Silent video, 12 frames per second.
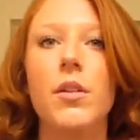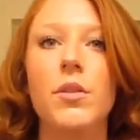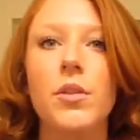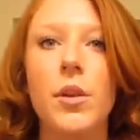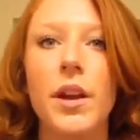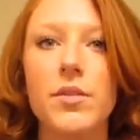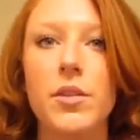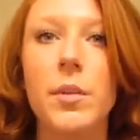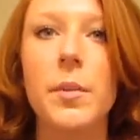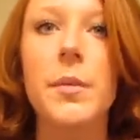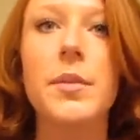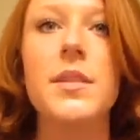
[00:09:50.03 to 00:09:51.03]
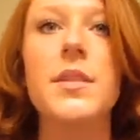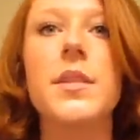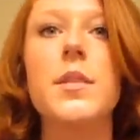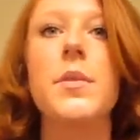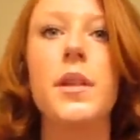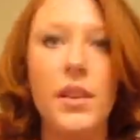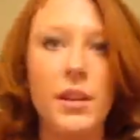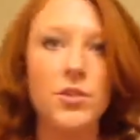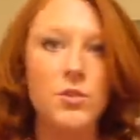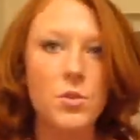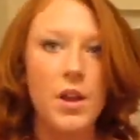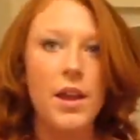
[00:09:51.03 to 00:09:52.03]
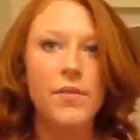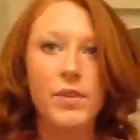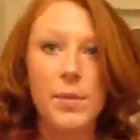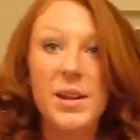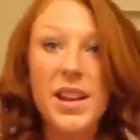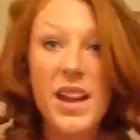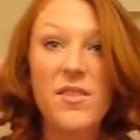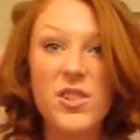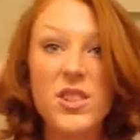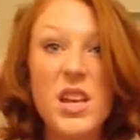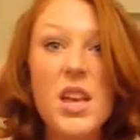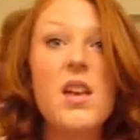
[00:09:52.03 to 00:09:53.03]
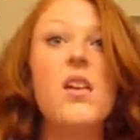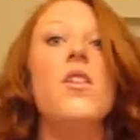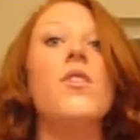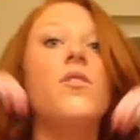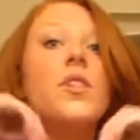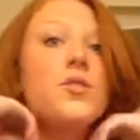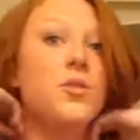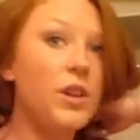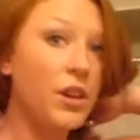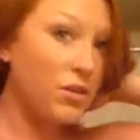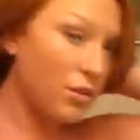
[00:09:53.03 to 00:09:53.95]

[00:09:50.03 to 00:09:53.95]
you guys aren't going to be able to see this, but I like to do a head flip and kind of just brush the hair. So